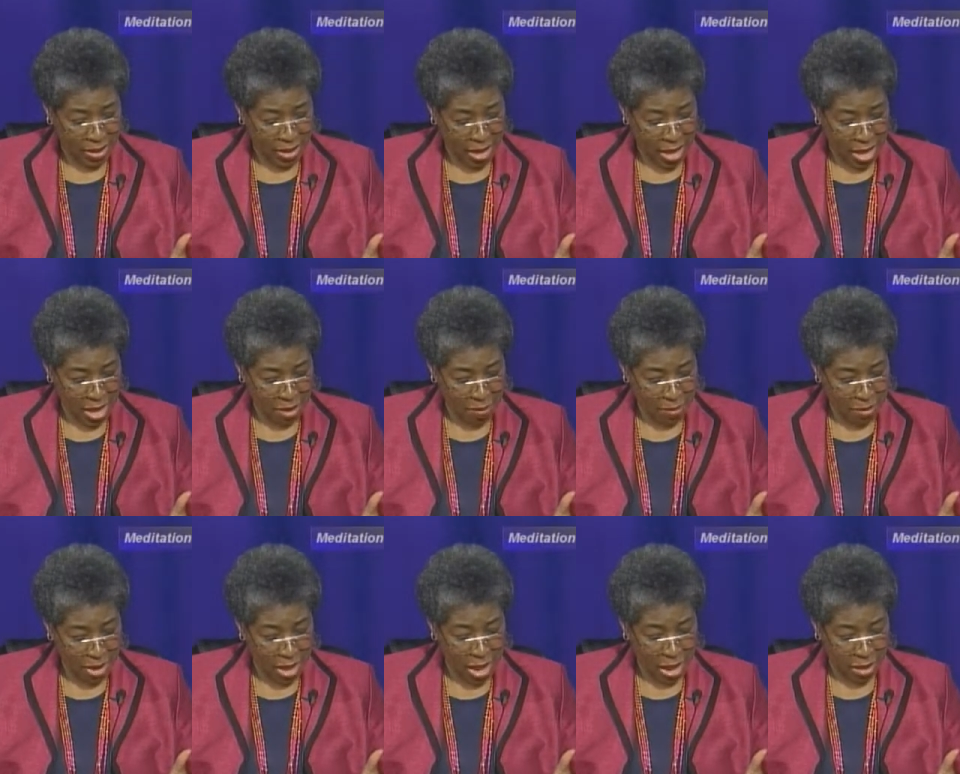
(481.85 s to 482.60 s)
am
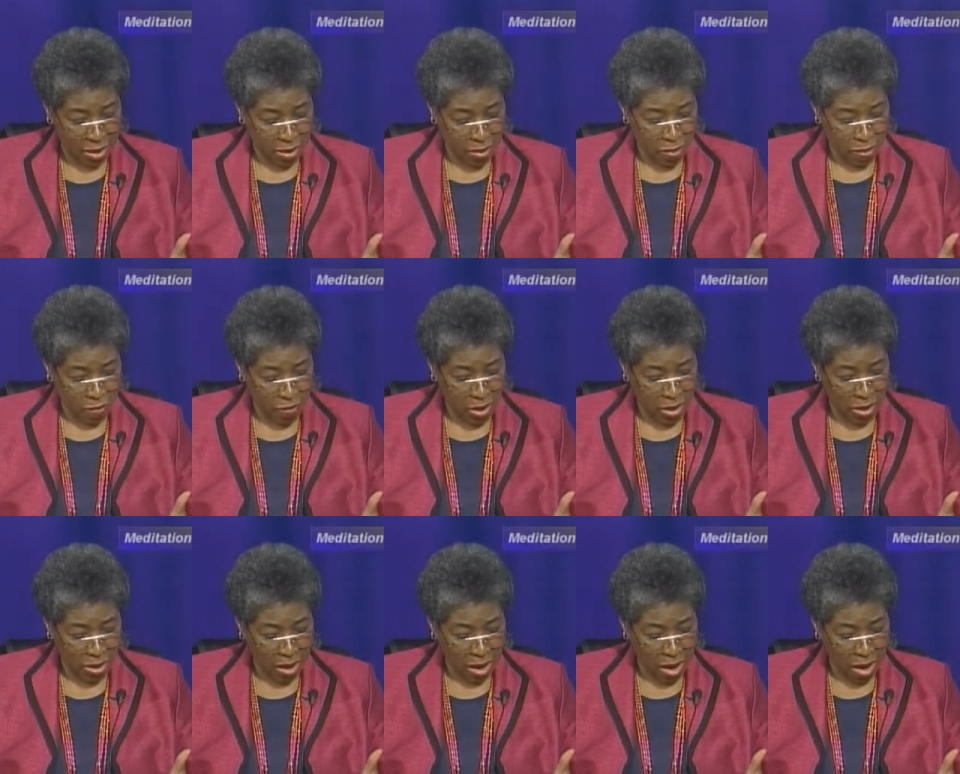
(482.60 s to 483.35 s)
like a
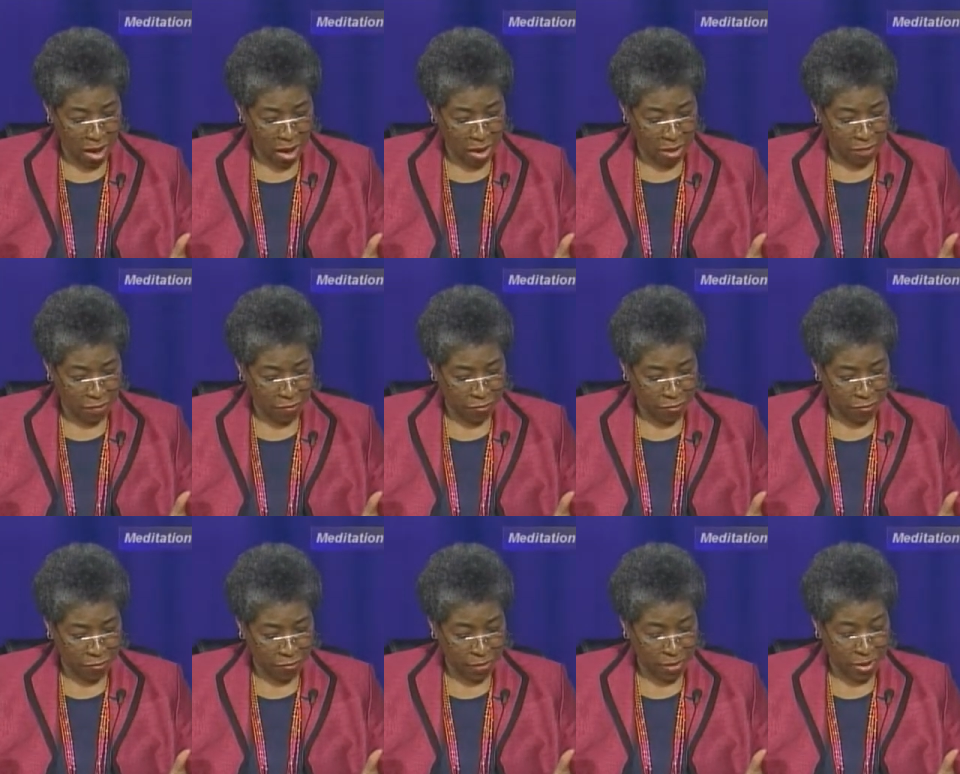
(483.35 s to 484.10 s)
green olive
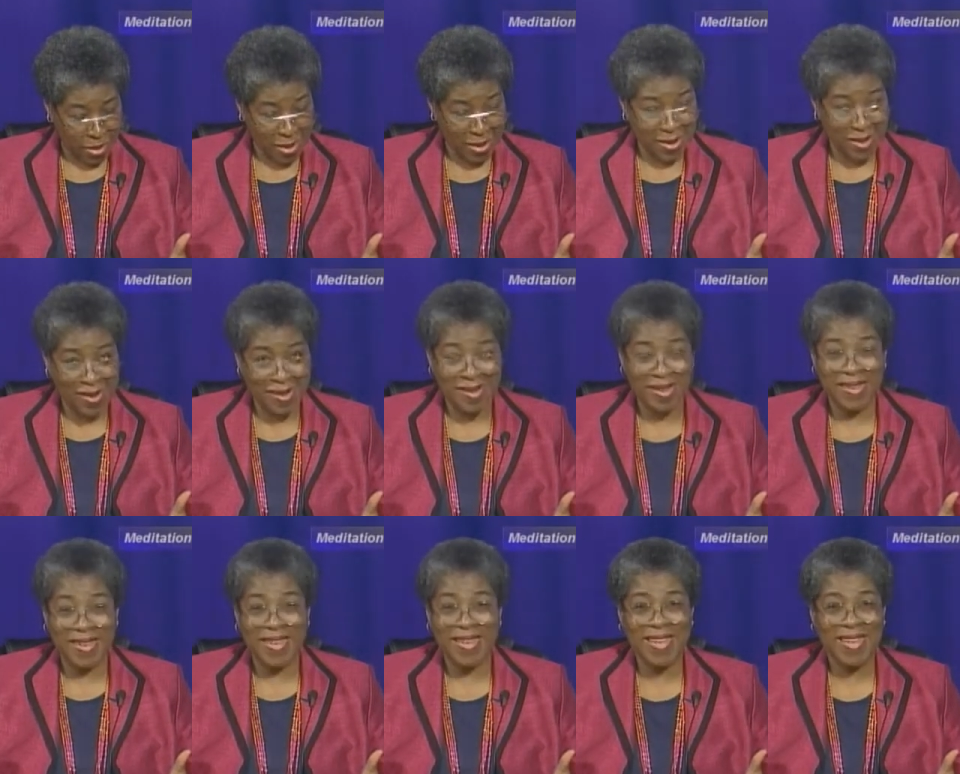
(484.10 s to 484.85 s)
tree
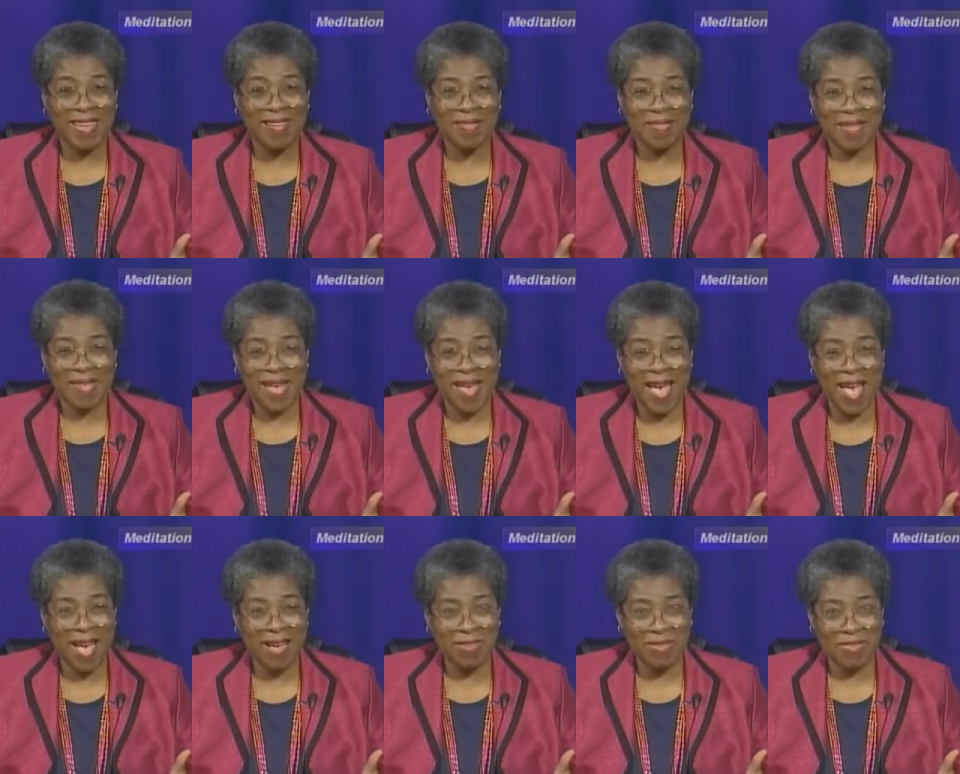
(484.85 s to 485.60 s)
in the
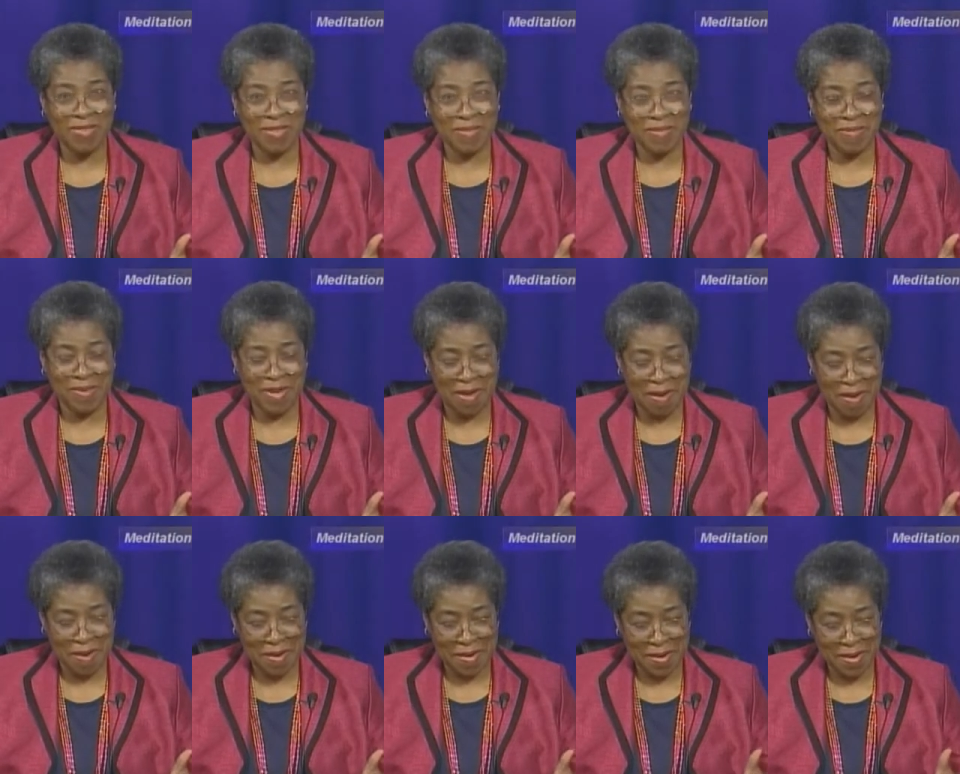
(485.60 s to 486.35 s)
house of
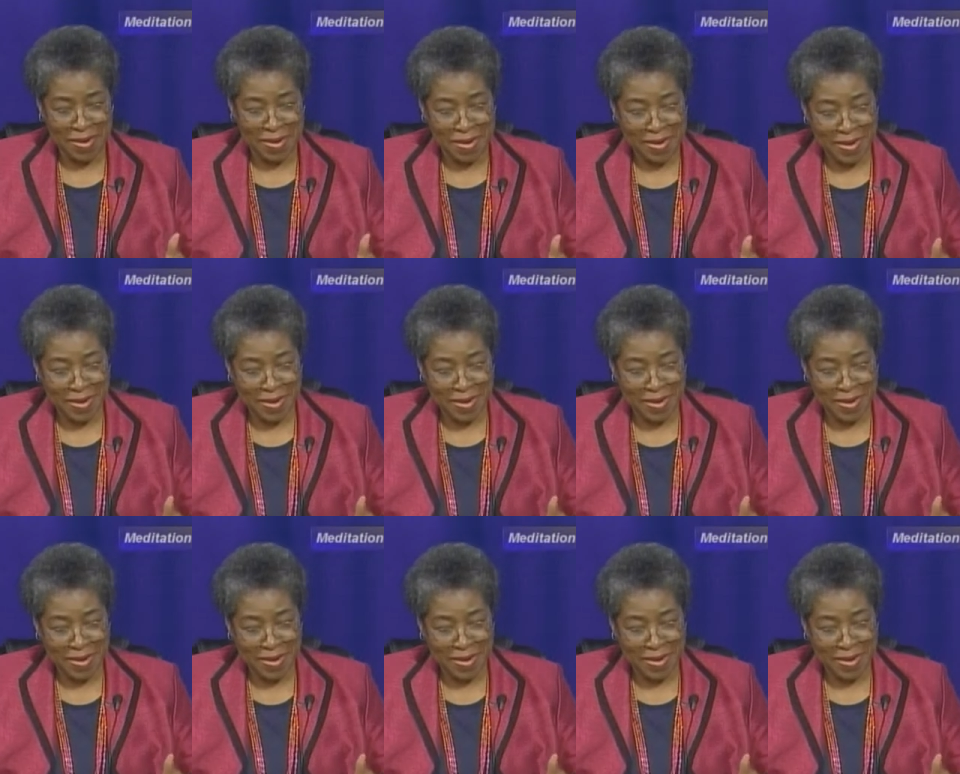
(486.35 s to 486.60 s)
God.